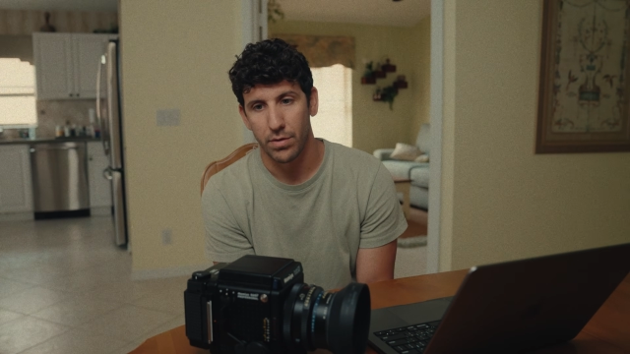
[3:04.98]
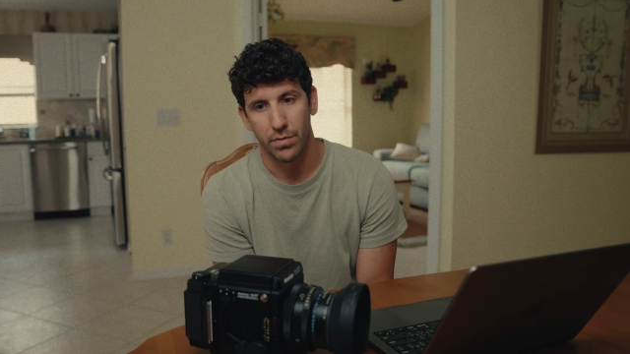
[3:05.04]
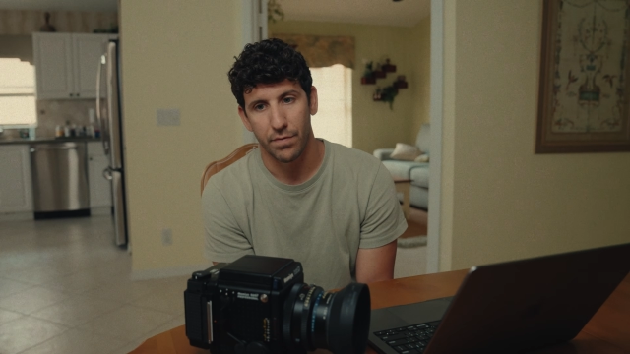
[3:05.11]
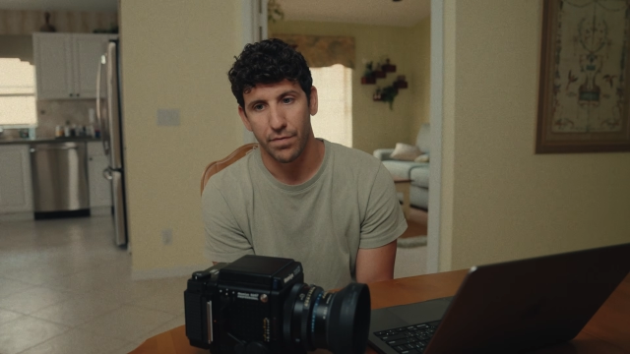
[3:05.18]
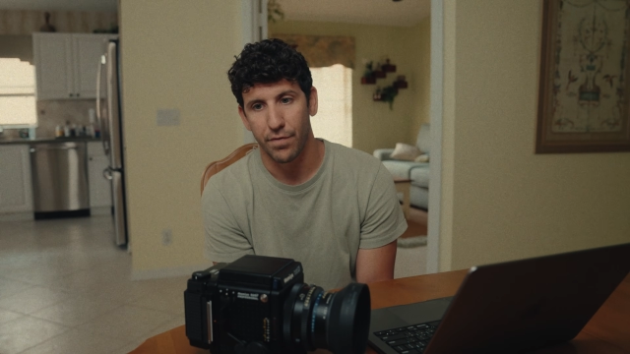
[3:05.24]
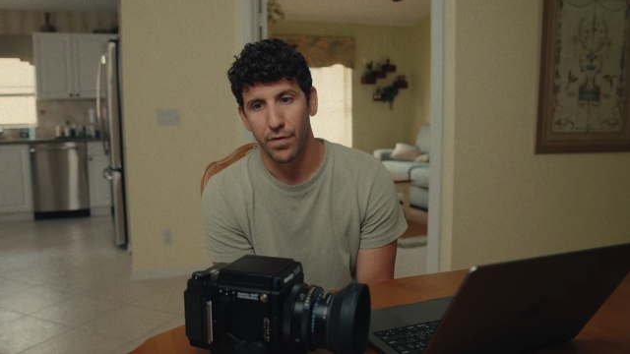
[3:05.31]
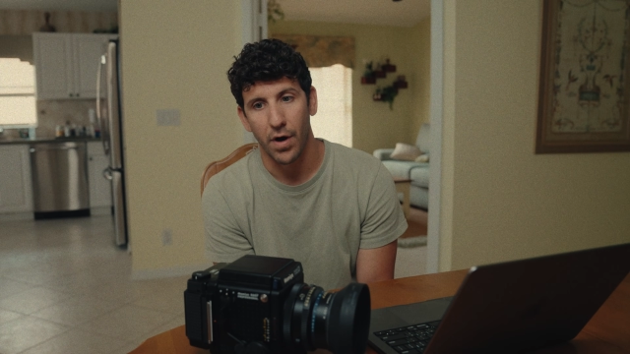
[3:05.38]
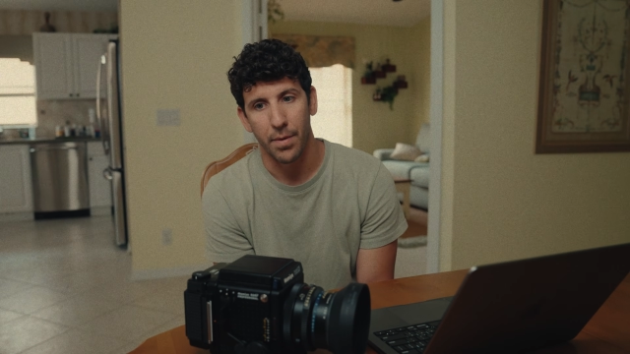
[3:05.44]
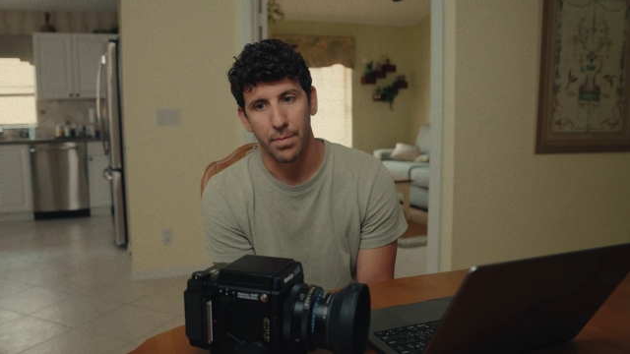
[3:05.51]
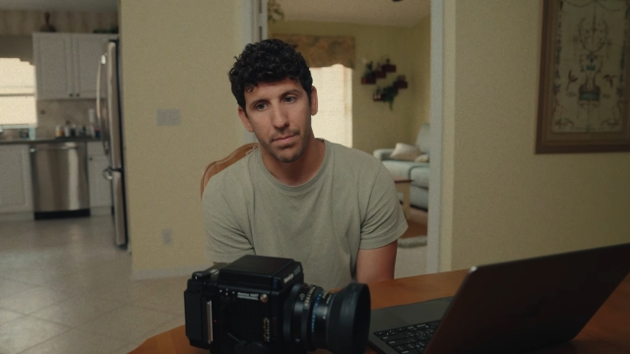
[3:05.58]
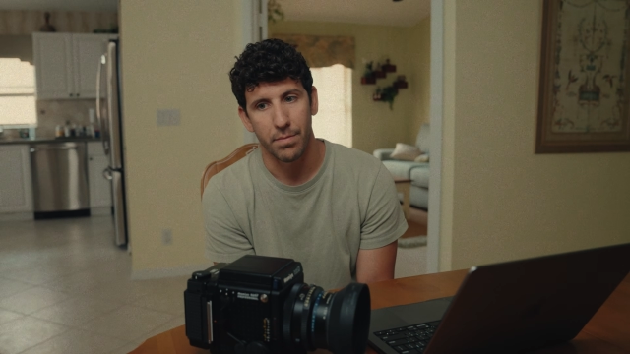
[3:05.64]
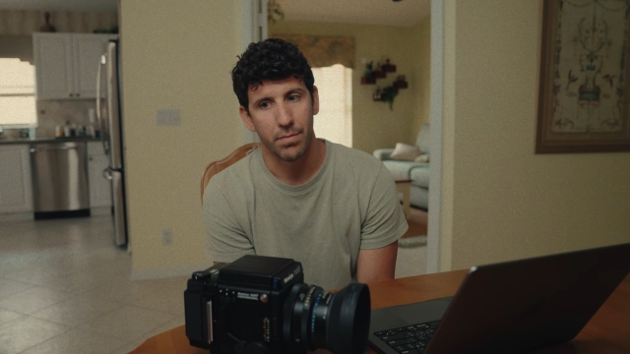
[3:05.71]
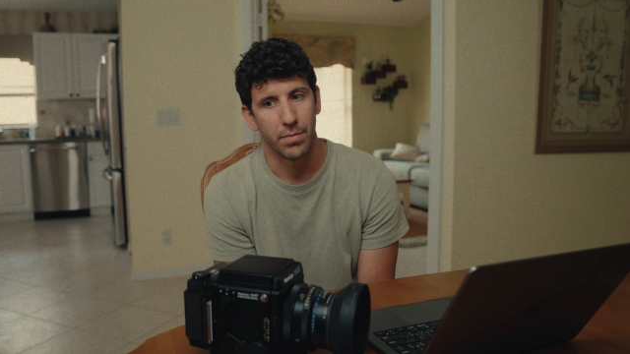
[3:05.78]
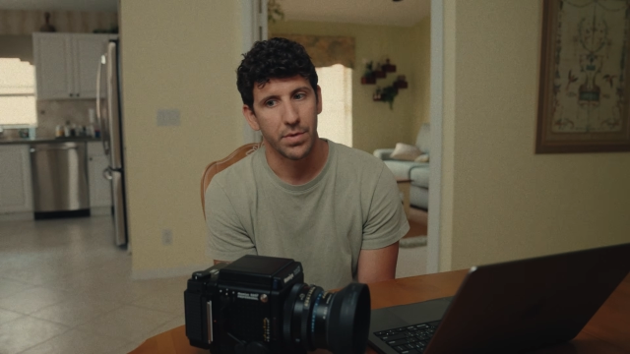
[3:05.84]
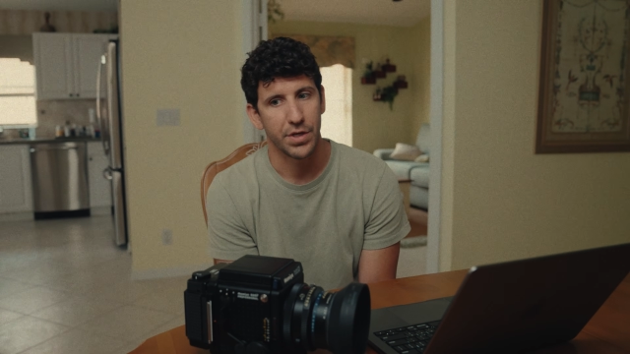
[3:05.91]

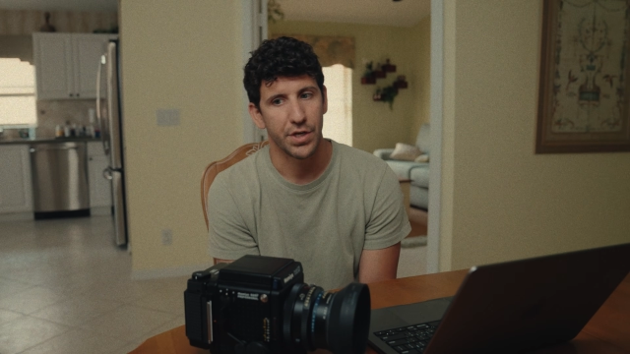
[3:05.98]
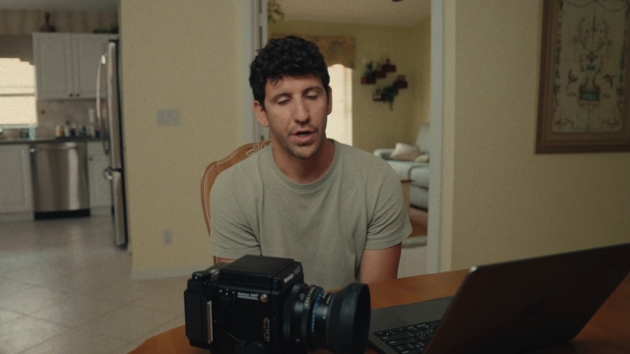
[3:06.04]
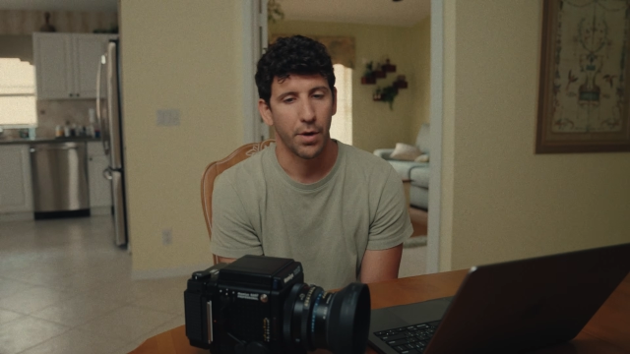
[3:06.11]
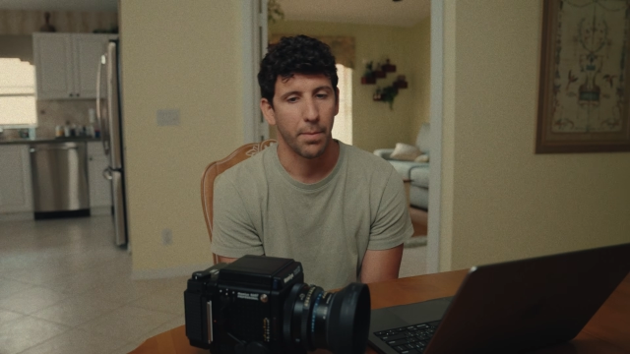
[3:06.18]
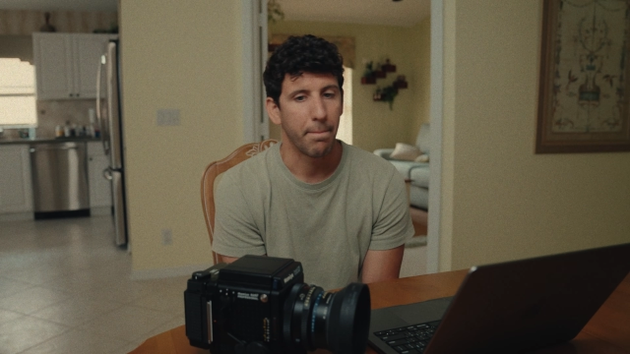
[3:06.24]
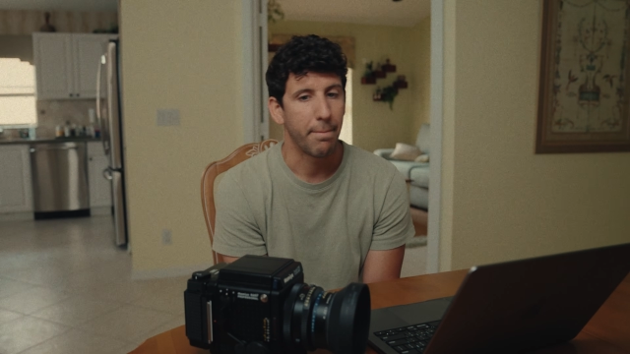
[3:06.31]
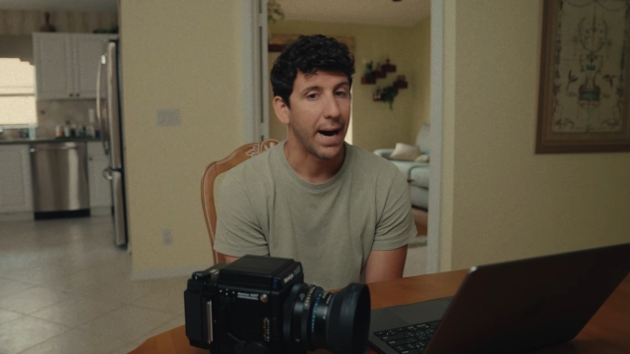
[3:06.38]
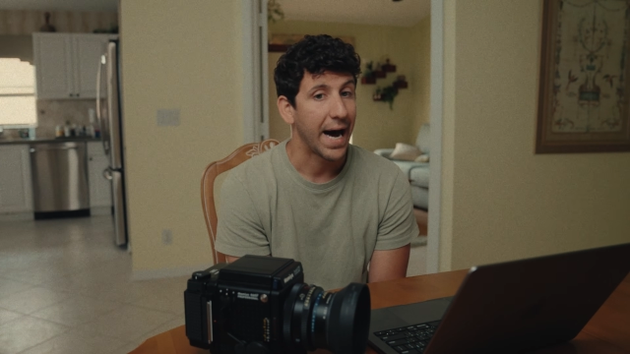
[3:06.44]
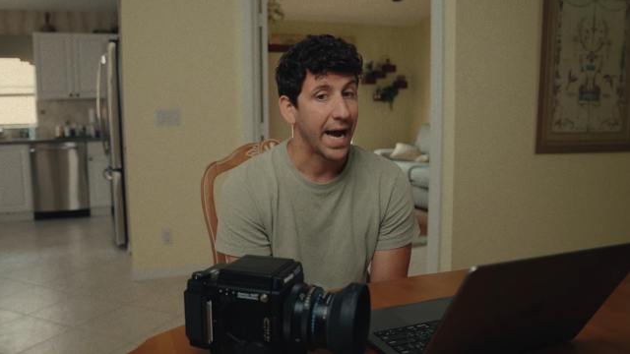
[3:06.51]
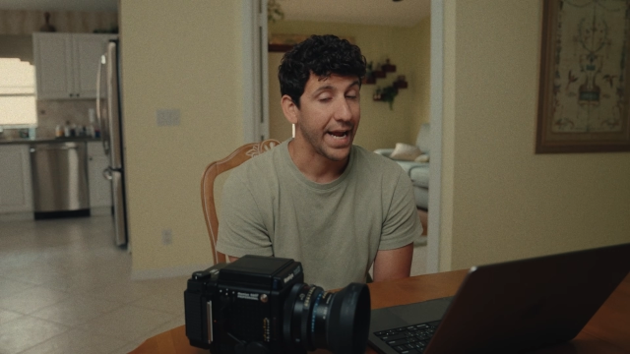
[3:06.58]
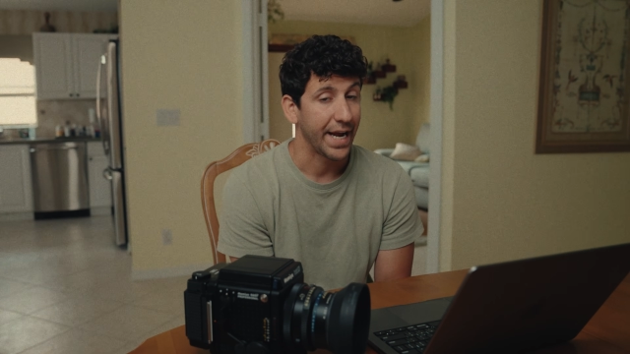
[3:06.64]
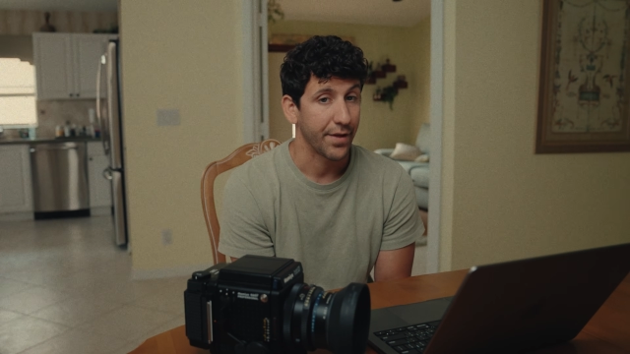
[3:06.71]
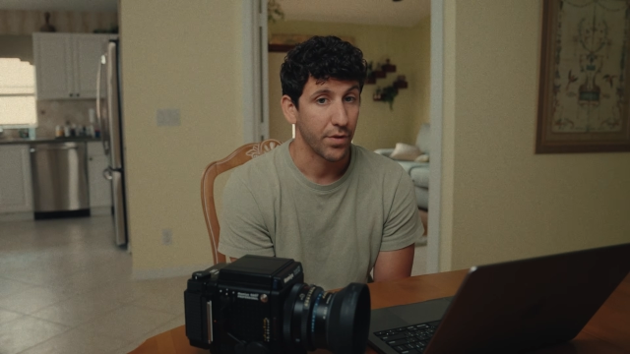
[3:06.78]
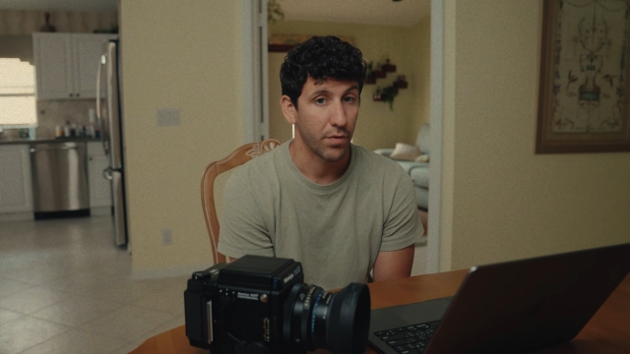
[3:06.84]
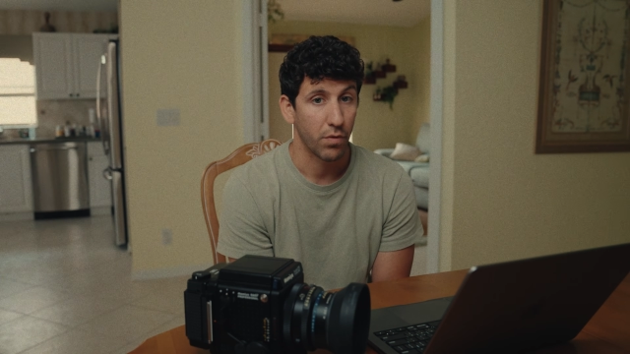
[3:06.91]
from
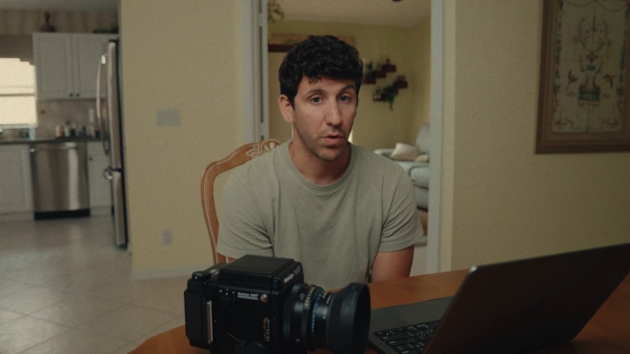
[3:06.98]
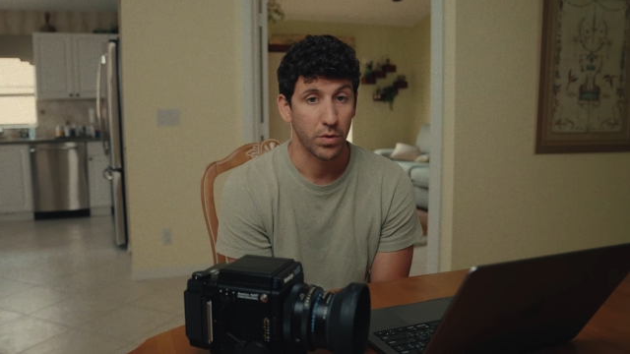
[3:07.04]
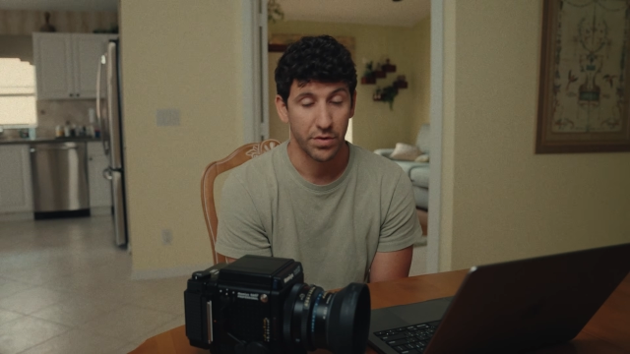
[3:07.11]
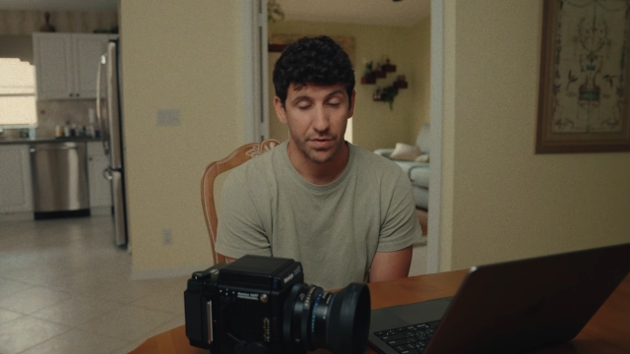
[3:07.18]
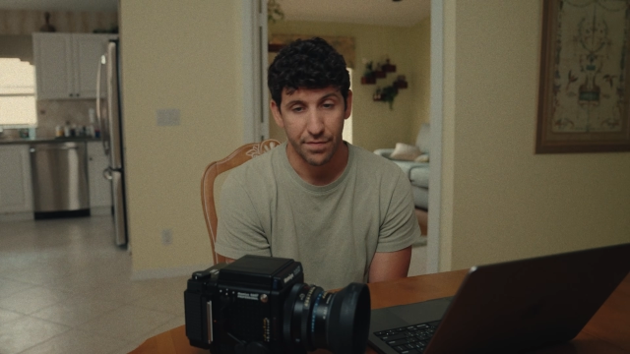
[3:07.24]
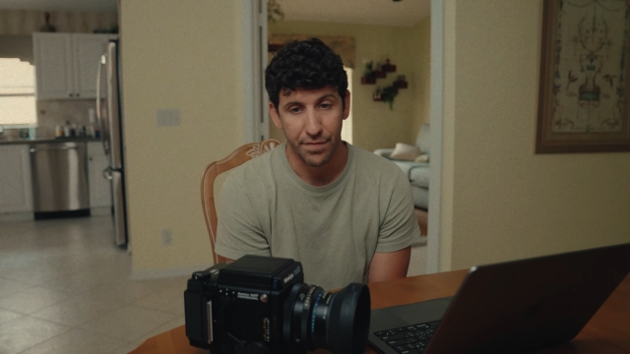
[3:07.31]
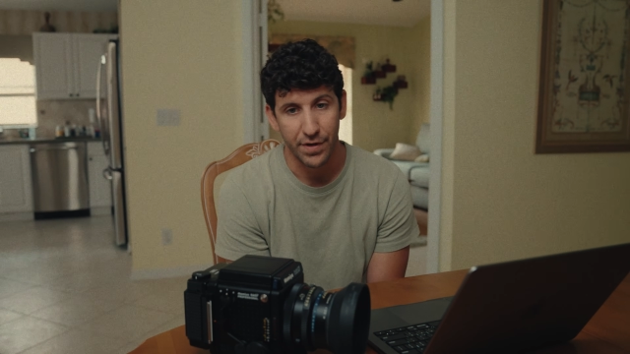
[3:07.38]
buying the rolls of